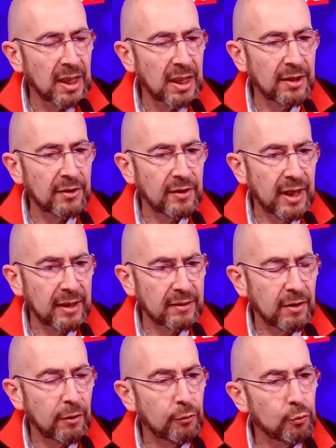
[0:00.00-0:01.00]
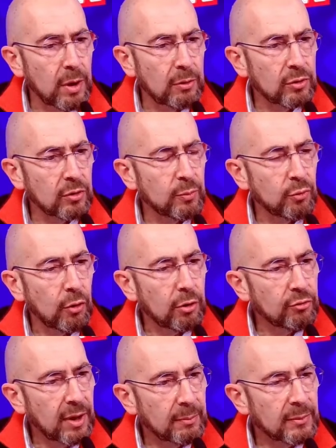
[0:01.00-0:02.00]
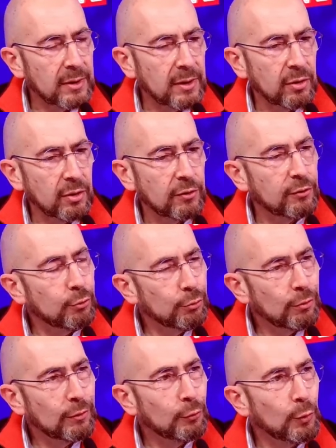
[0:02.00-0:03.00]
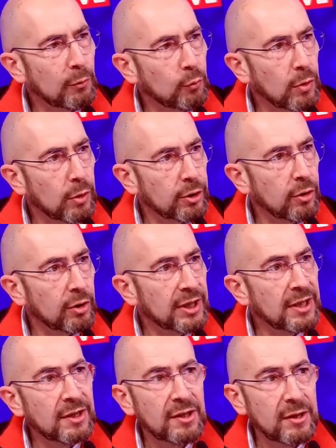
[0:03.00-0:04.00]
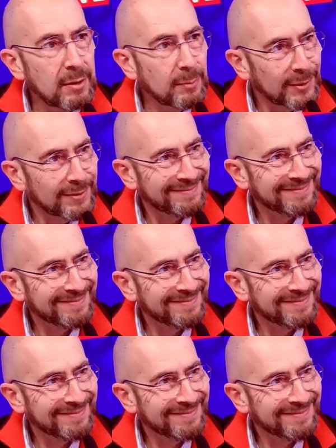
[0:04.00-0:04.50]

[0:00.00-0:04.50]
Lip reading: is that throughout the program, the students will work on a theme.